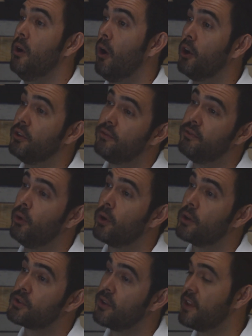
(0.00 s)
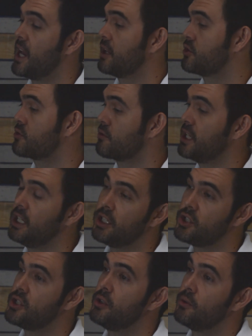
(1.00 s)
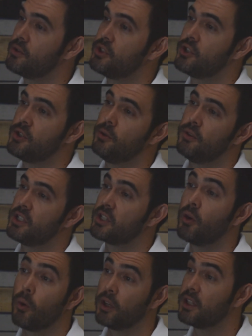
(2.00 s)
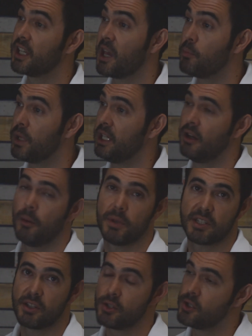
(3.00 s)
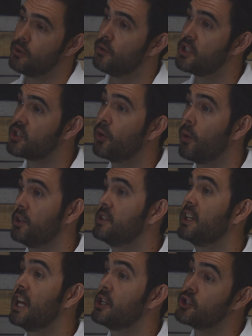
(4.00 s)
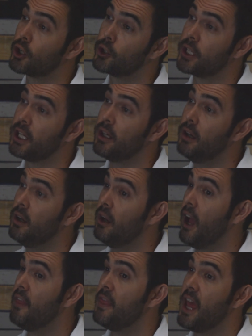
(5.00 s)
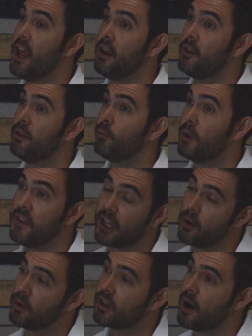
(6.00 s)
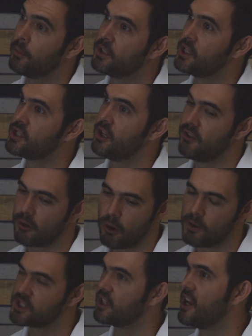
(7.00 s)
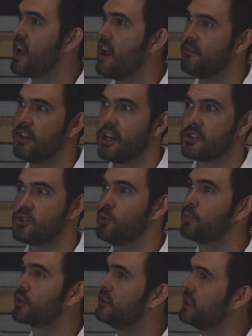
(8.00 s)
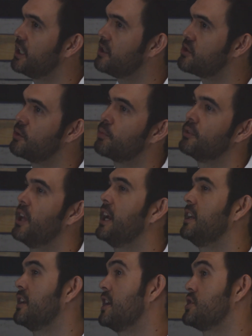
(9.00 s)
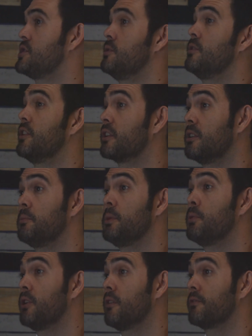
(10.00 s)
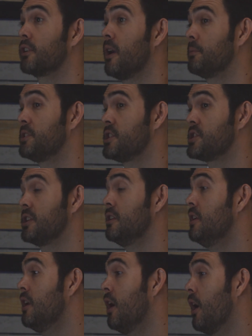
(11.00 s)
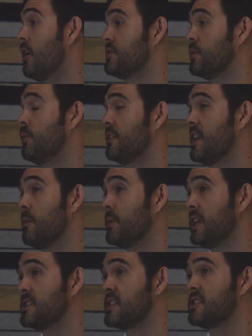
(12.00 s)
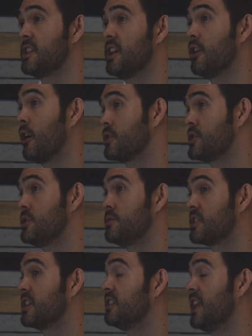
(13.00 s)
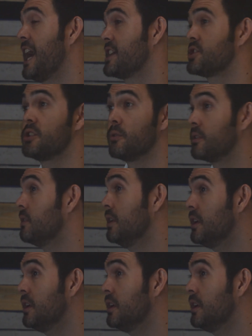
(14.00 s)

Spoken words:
on the floor, so that training shoe is the shoe that's going to get beat up. It's the shoe that's going to get dirty. And then when they go to competition, they're always going to have that super clean, super light, nice shoes they're going to be put on for competition. Also, what that means is that our shoe is going to last you